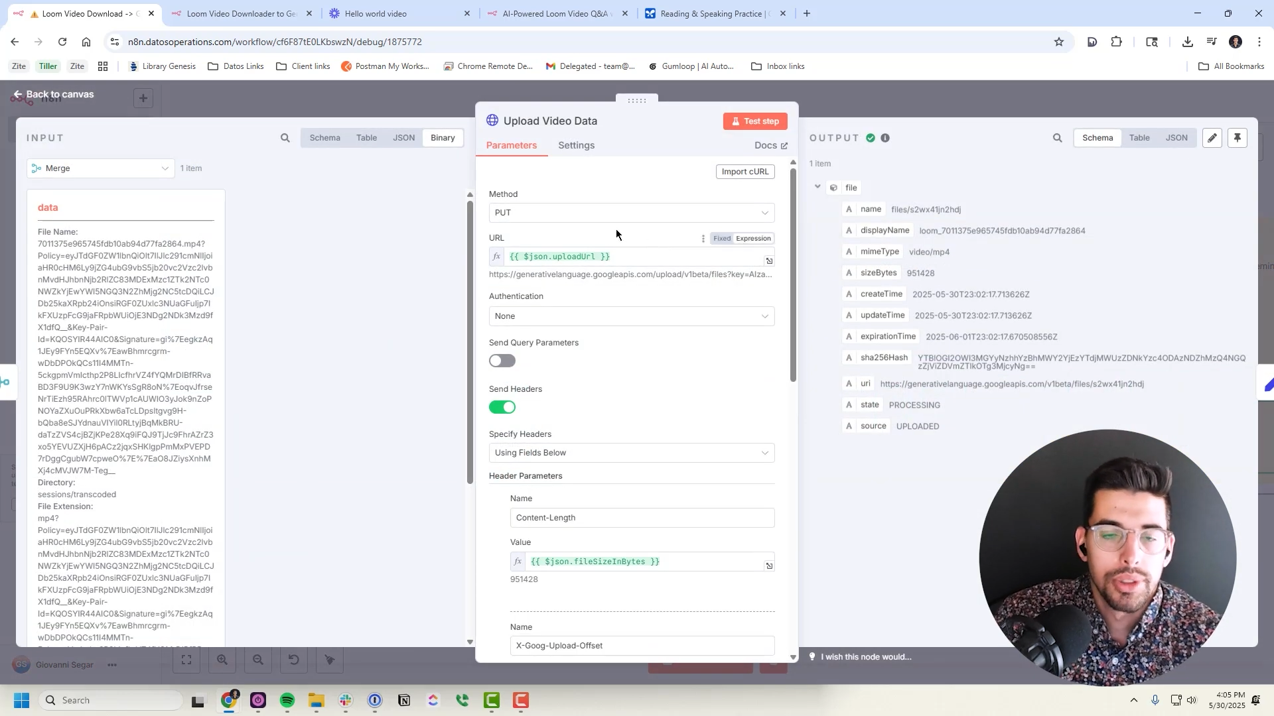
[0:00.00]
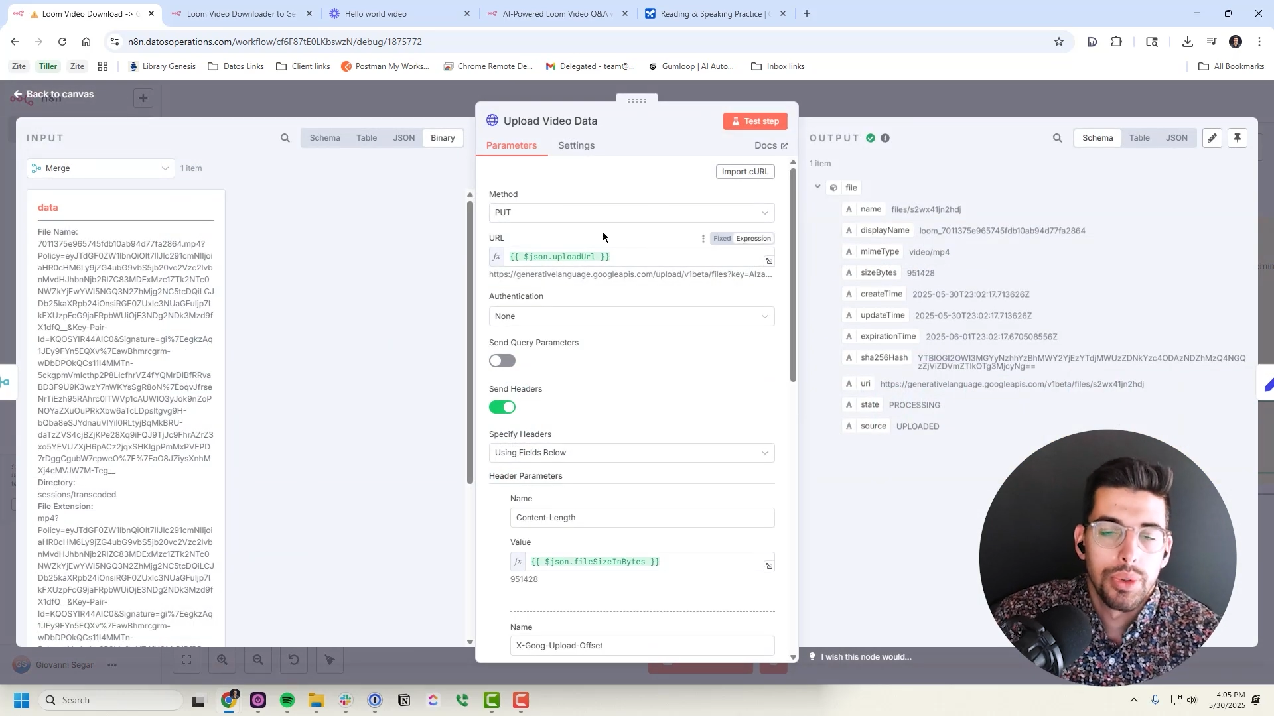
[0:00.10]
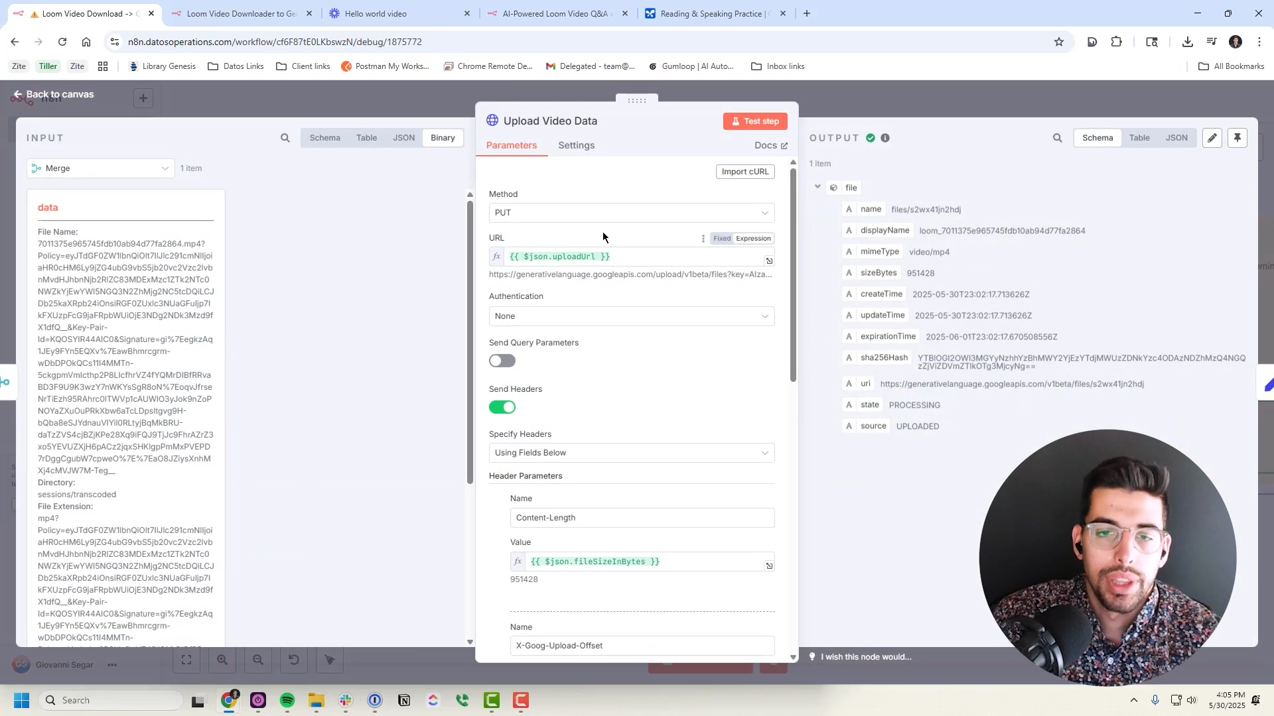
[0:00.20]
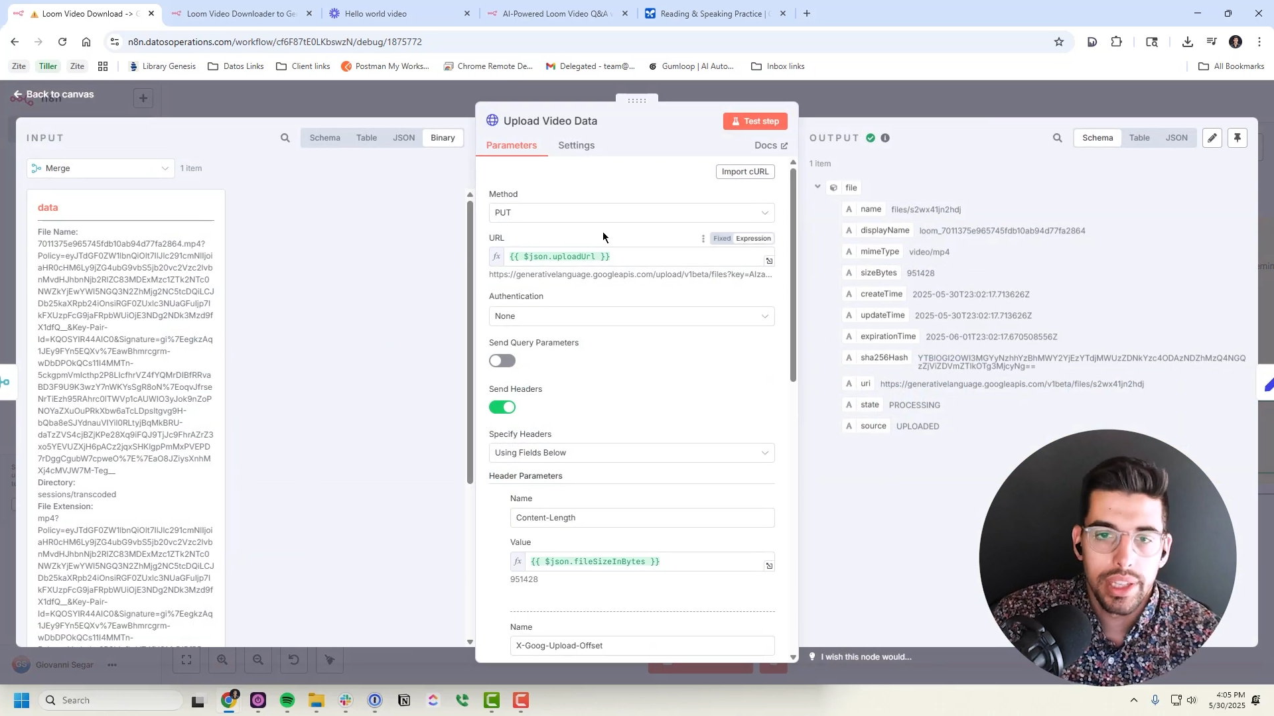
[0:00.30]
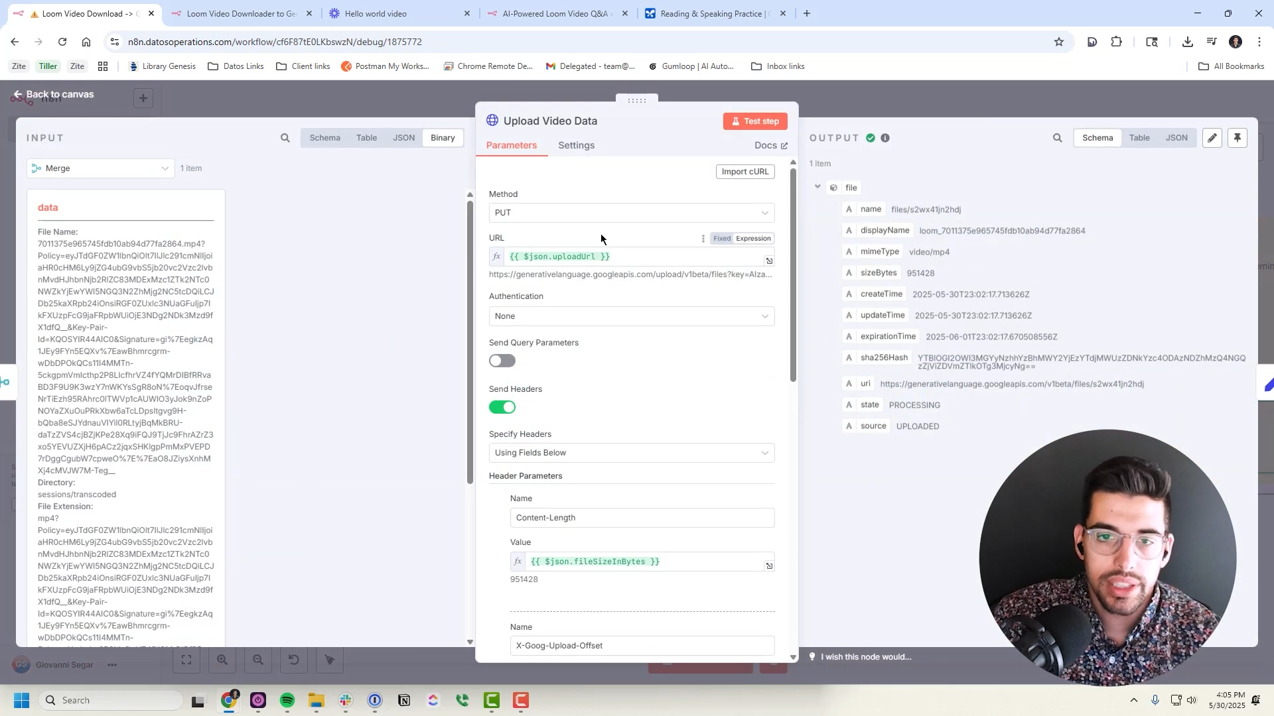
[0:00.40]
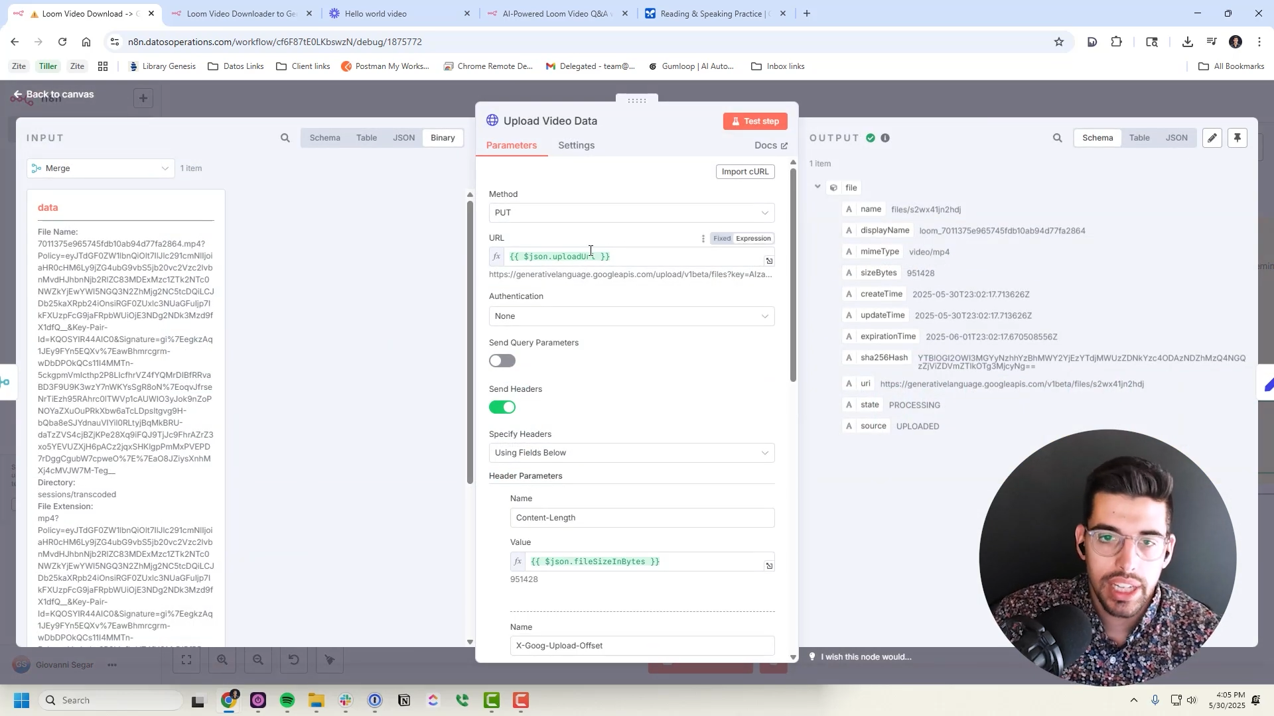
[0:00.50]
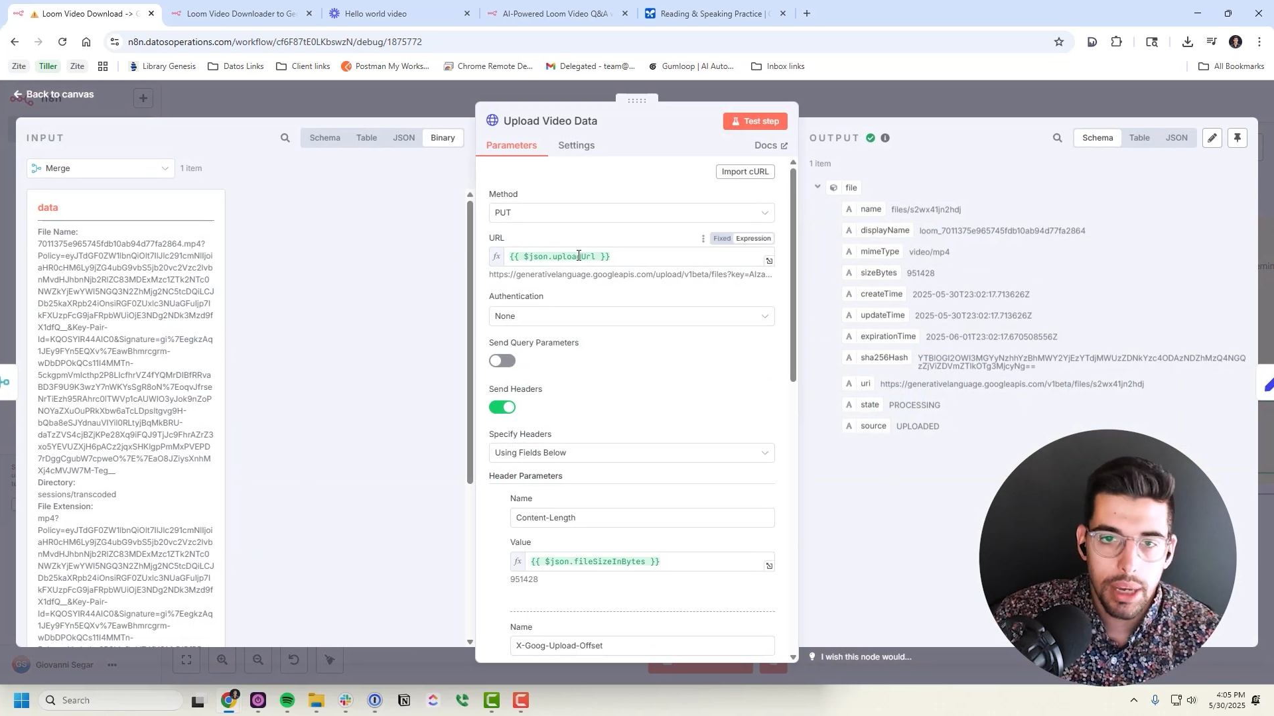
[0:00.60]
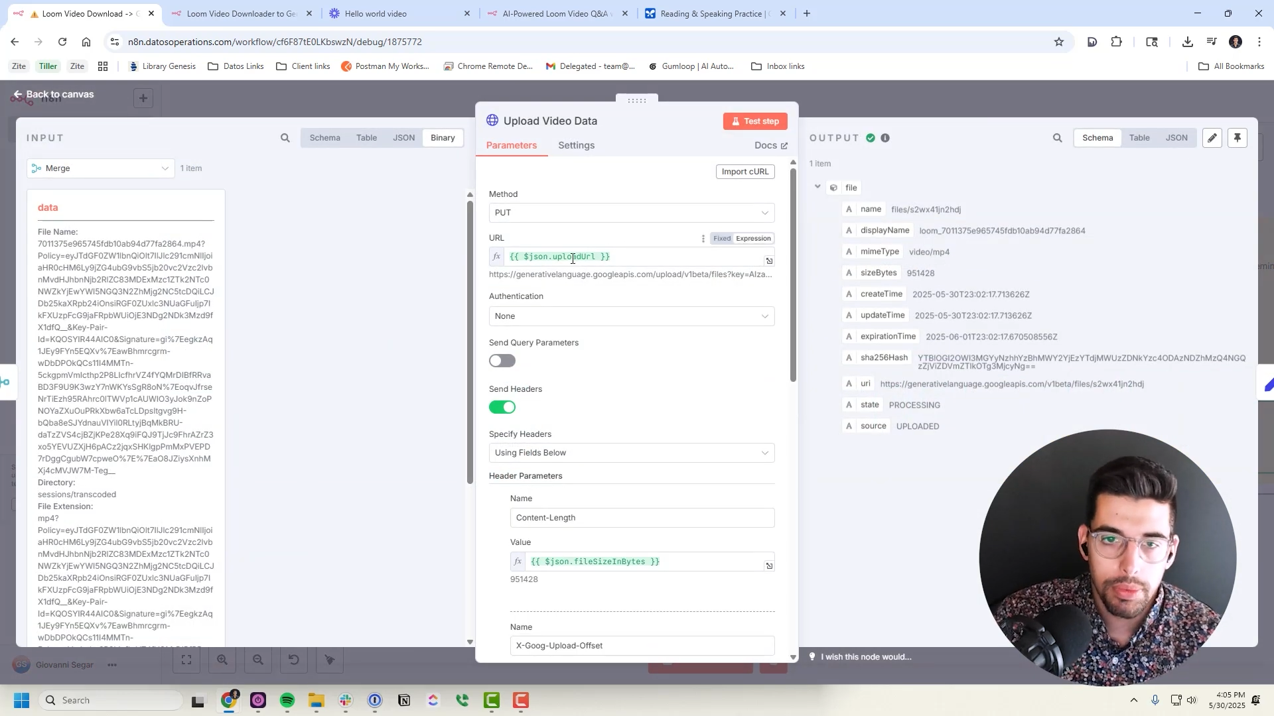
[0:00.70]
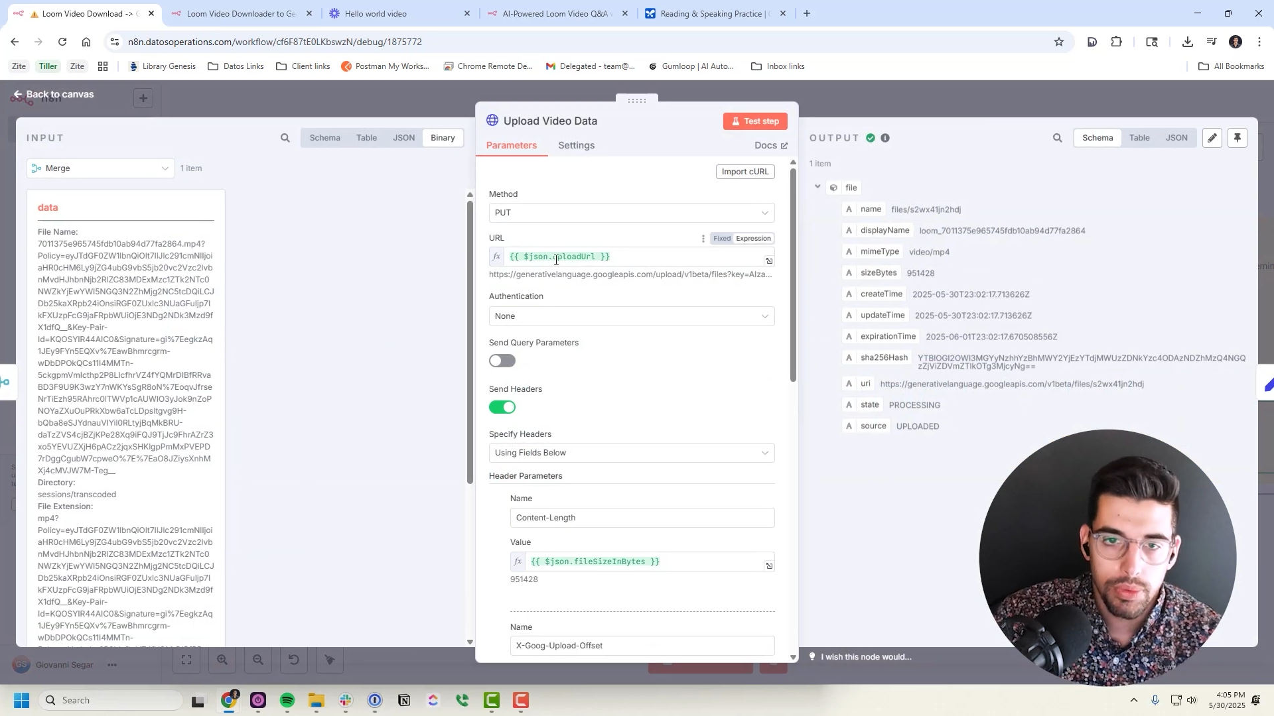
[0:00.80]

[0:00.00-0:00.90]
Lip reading: So in this step,